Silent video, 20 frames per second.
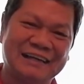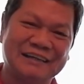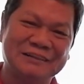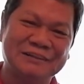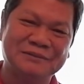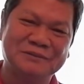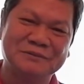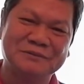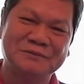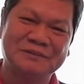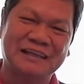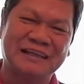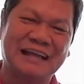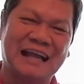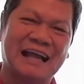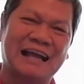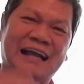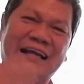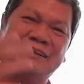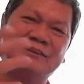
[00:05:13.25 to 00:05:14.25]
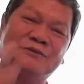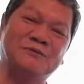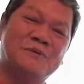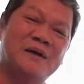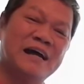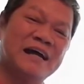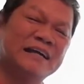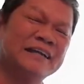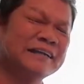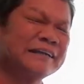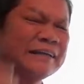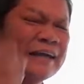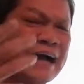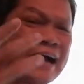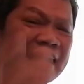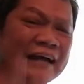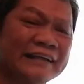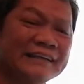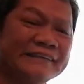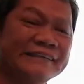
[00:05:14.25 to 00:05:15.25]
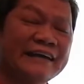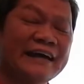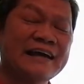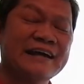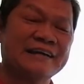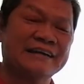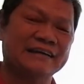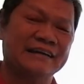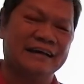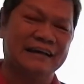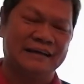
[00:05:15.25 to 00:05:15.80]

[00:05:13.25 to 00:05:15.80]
Yung nagkakatuwaan, naghahanda.